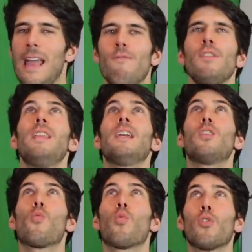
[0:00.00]
everything
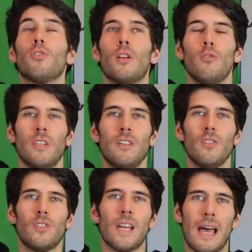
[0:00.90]
in the world goes into
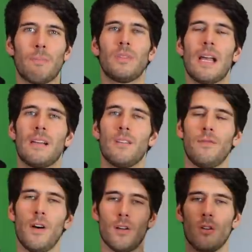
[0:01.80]
the top side of the
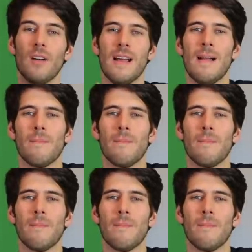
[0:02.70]
funnel